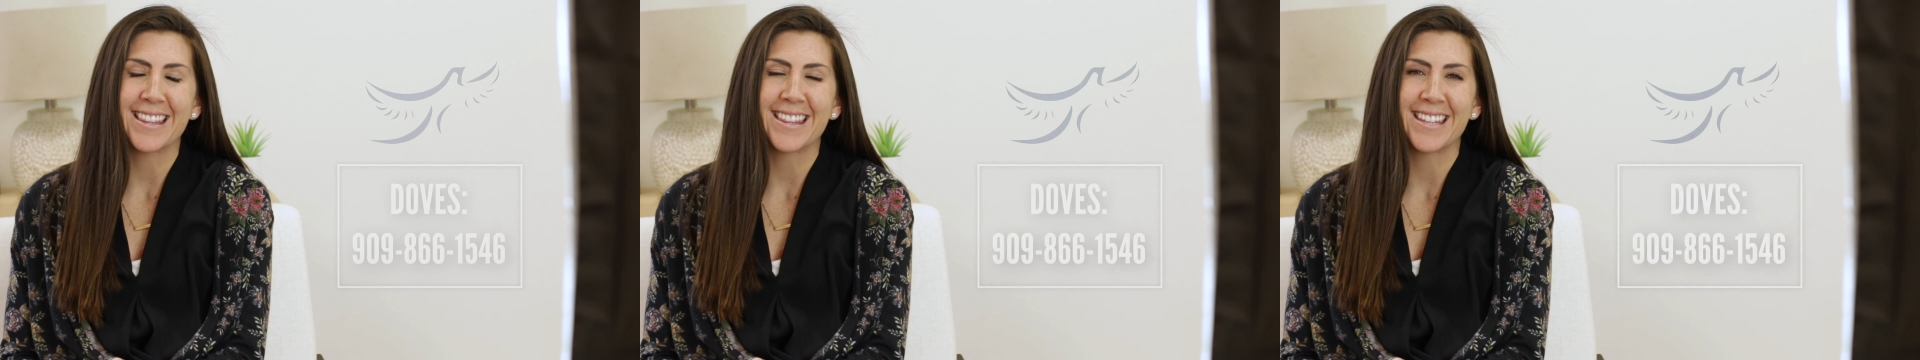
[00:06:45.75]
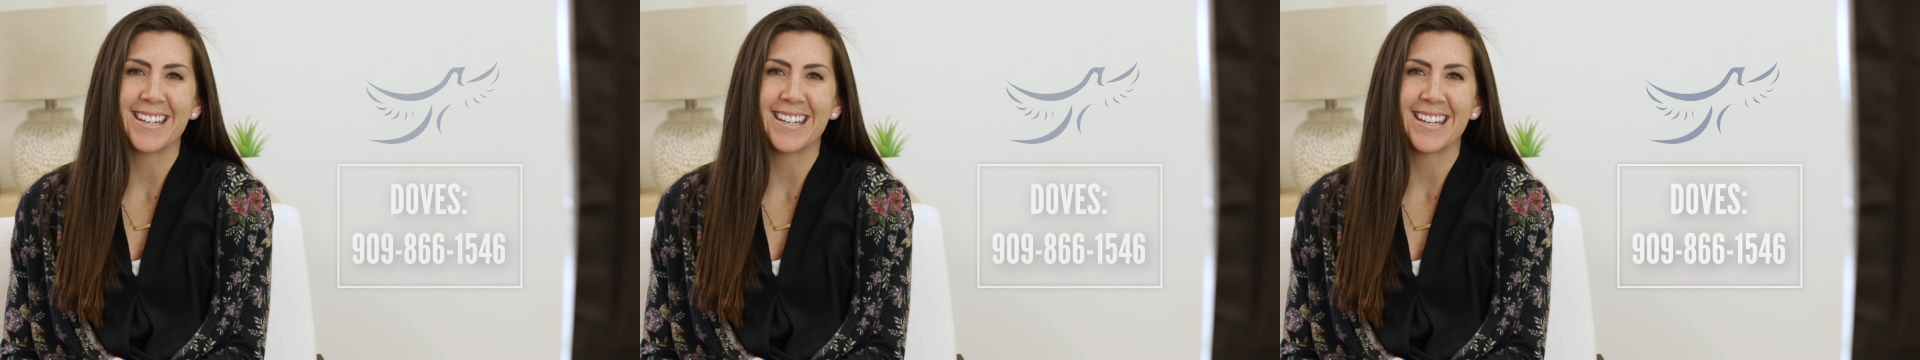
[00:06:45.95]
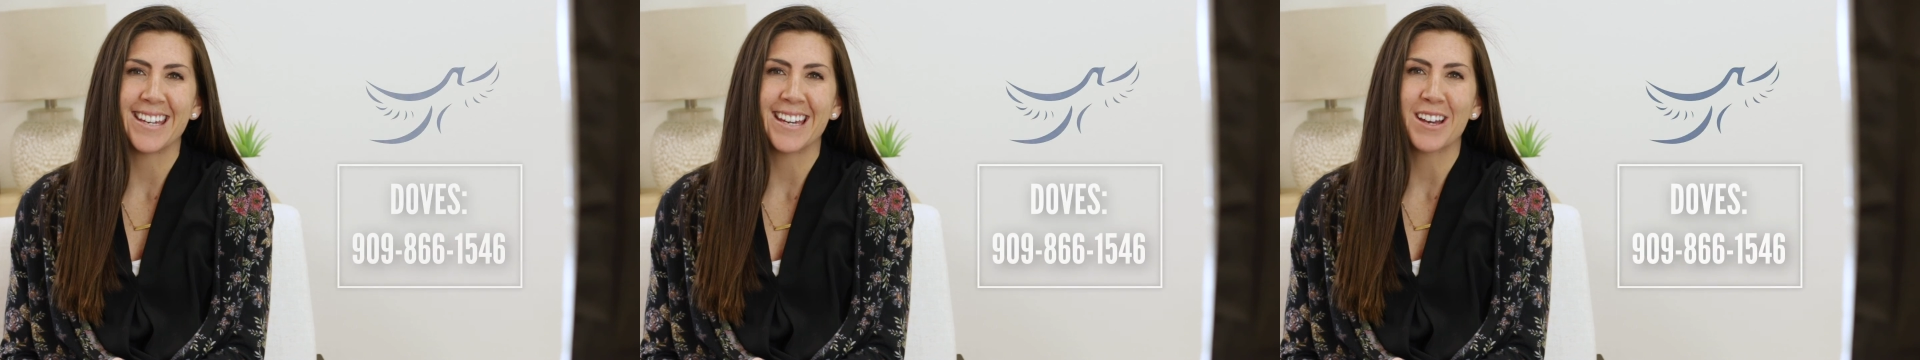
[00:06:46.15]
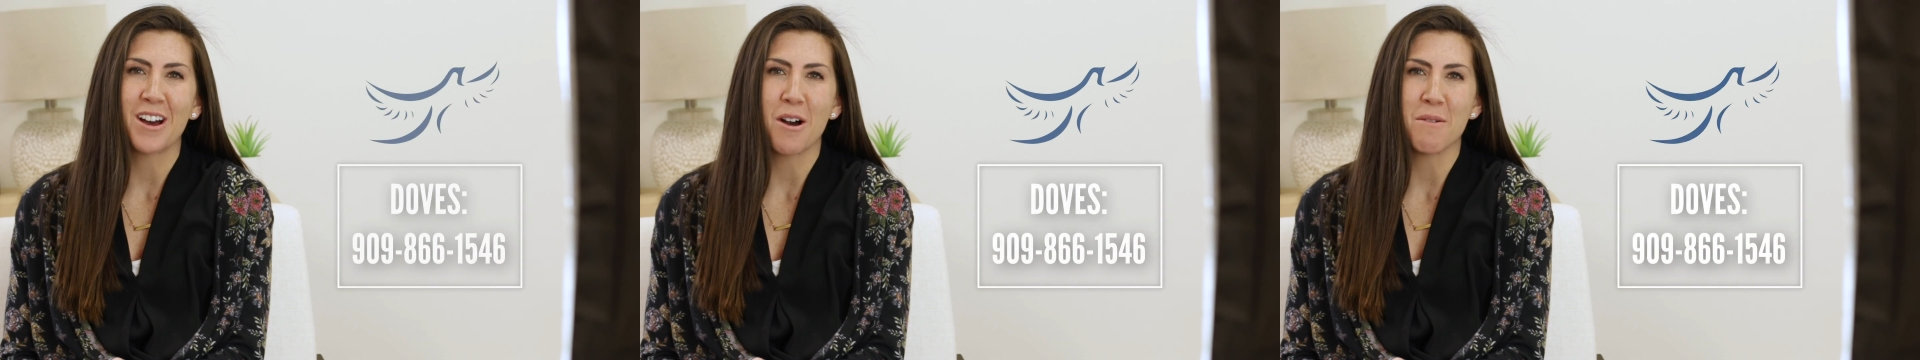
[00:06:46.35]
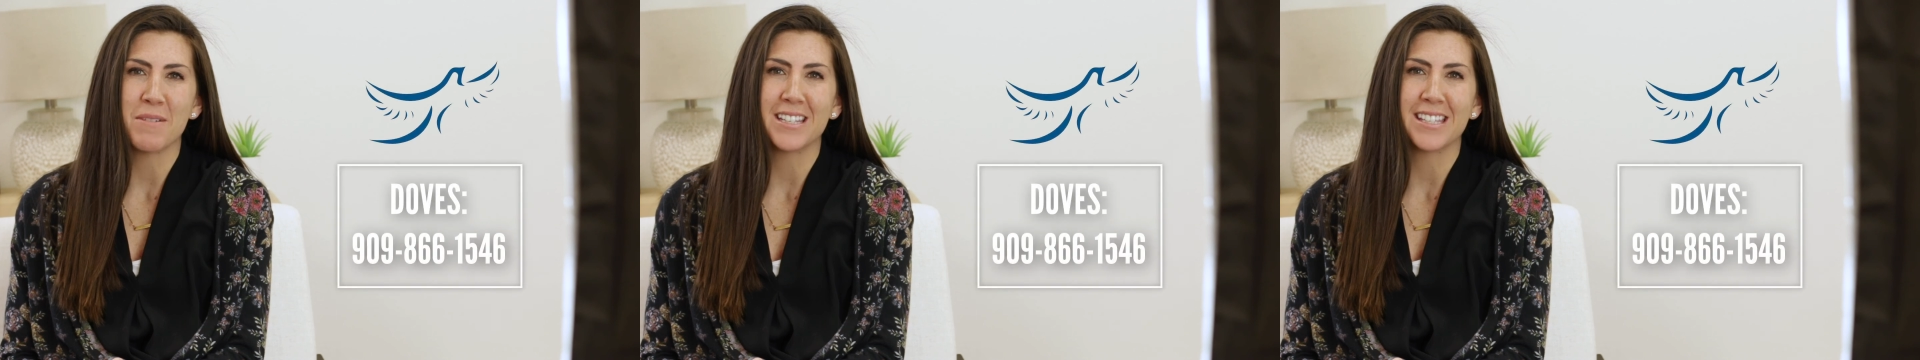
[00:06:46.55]
the
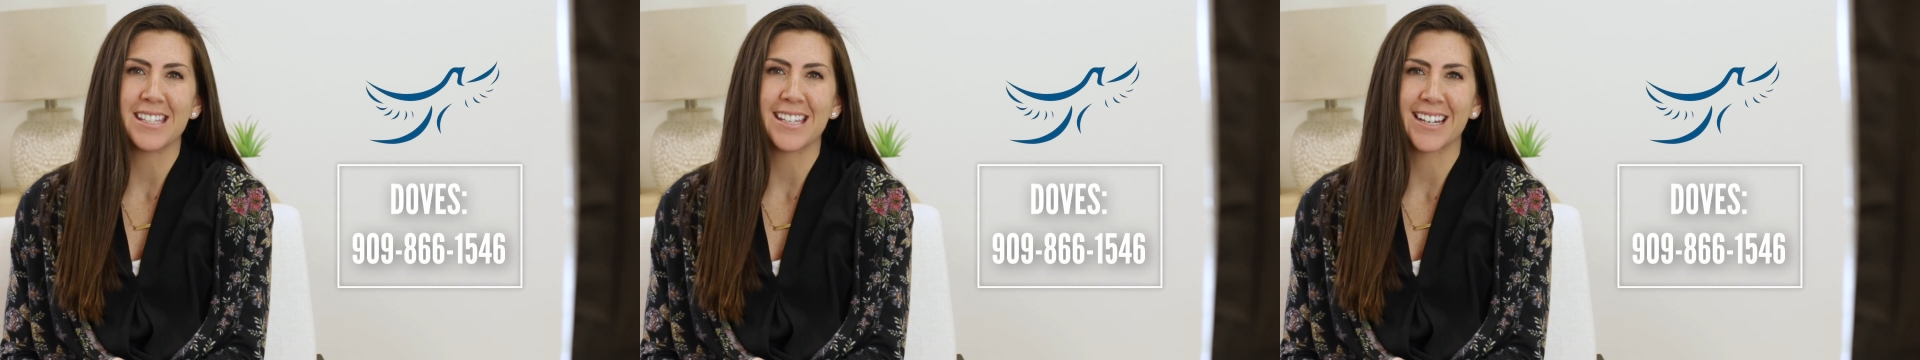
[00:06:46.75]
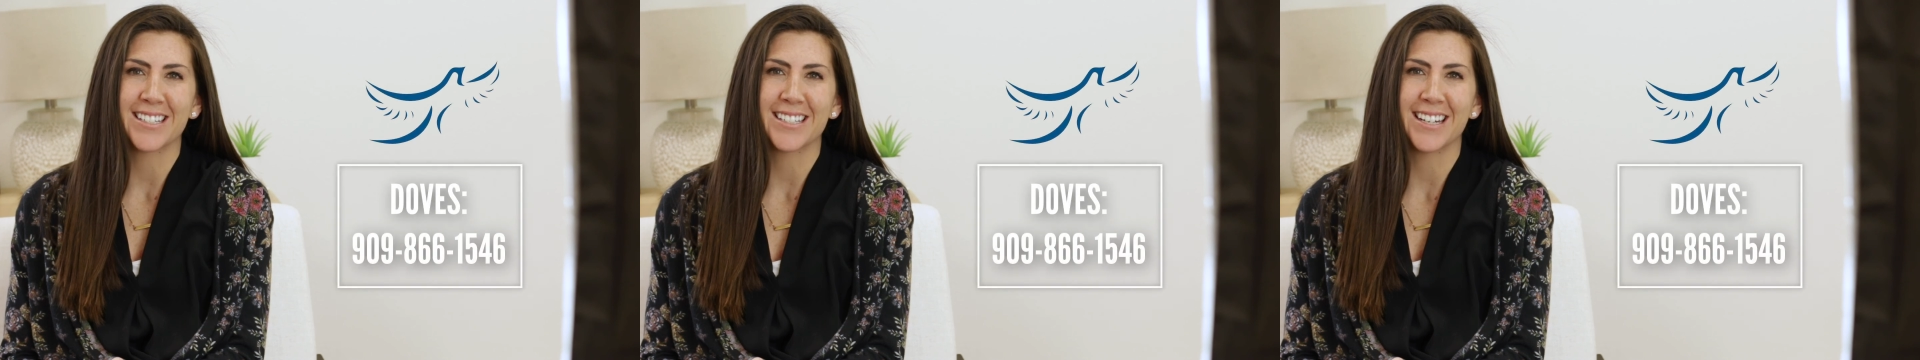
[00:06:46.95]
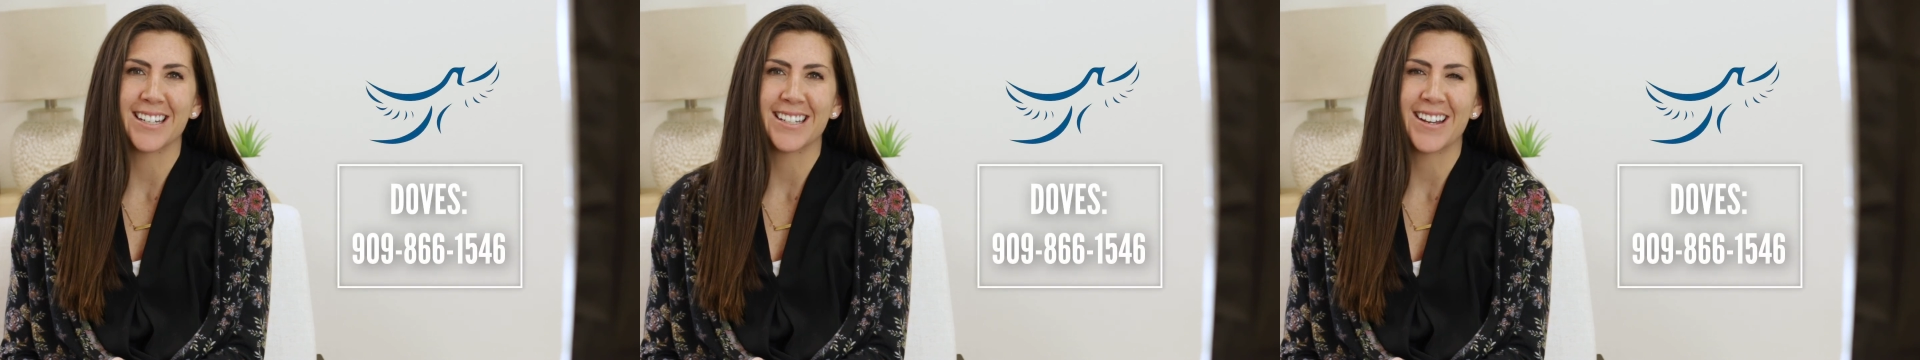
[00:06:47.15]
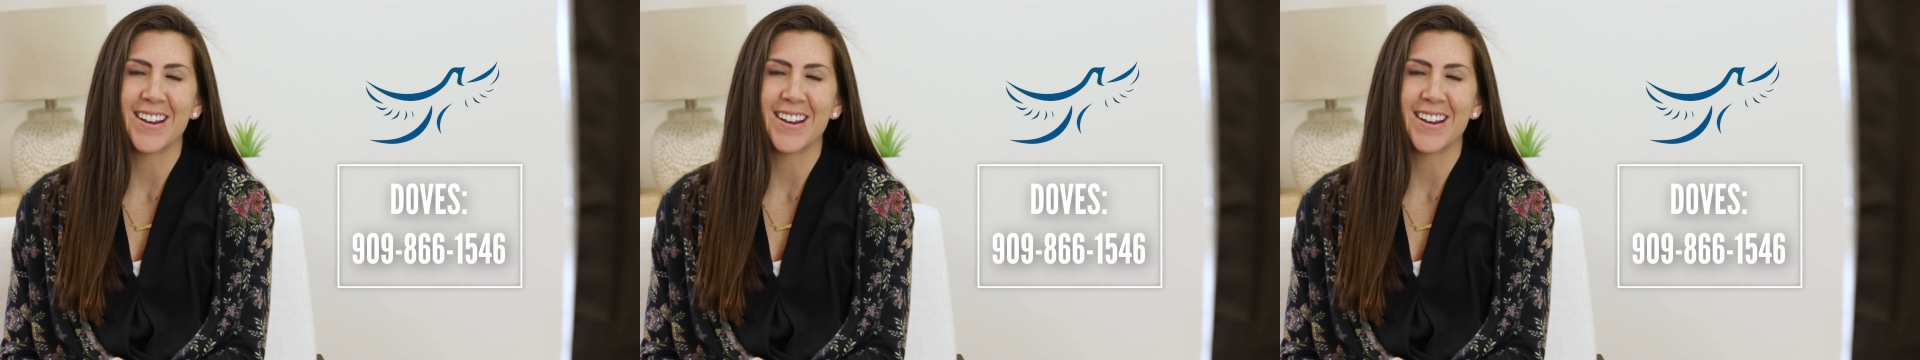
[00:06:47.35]
comments section.